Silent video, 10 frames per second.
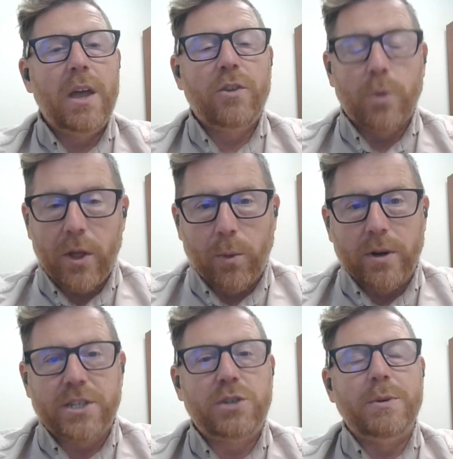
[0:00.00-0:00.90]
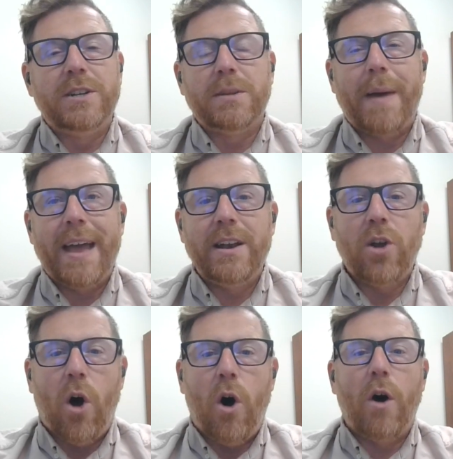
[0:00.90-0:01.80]
So in other words, do we depend
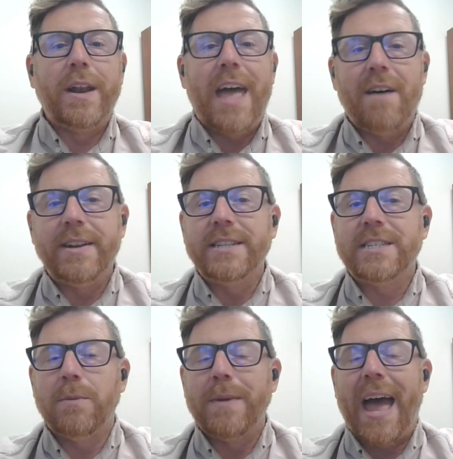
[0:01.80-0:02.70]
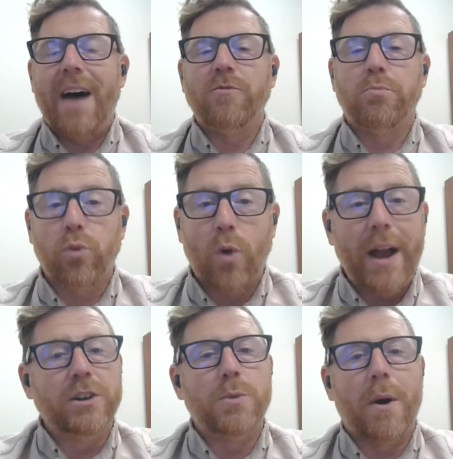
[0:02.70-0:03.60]
on evidence that we have
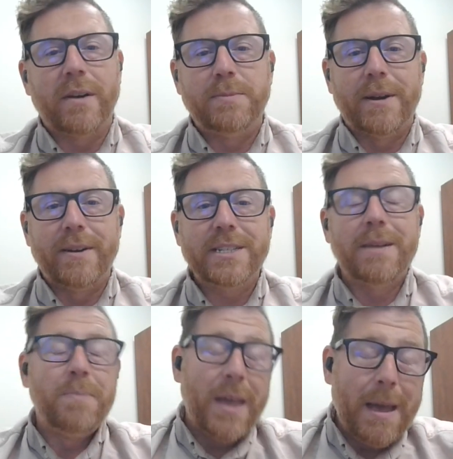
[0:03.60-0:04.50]
prior to our experience,